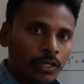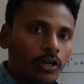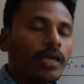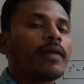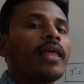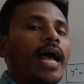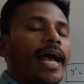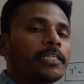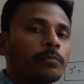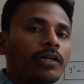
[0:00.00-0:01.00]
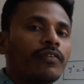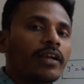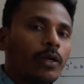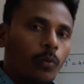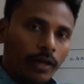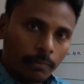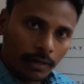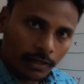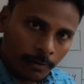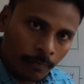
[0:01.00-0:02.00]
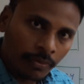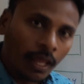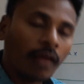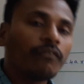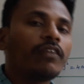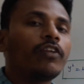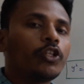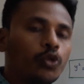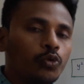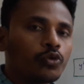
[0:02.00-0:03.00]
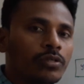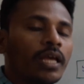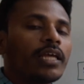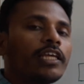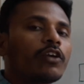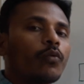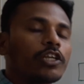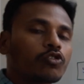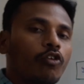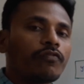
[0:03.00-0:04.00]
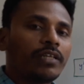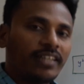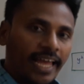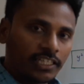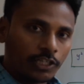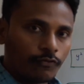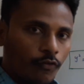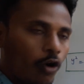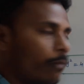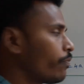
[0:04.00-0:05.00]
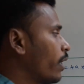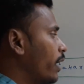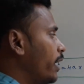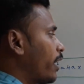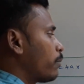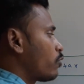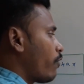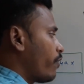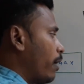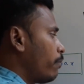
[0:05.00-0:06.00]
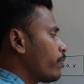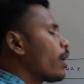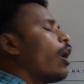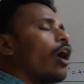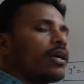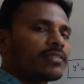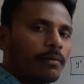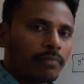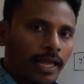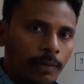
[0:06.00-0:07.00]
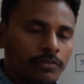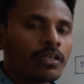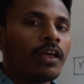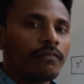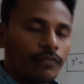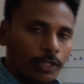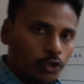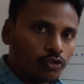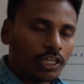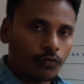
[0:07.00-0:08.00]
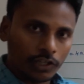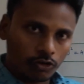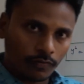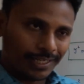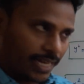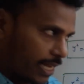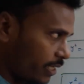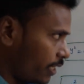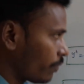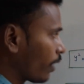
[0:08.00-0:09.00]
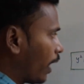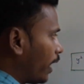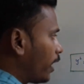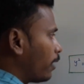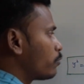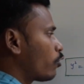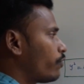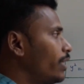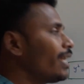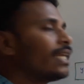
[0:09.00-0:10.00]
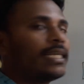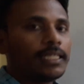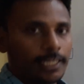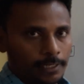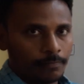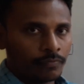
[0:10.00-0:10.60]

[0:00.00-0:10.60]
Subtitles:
Okay, as per our requirement, we will use equation of the tangent form in terms of m, or sometimes we will use equation of the tangent in terms of the t.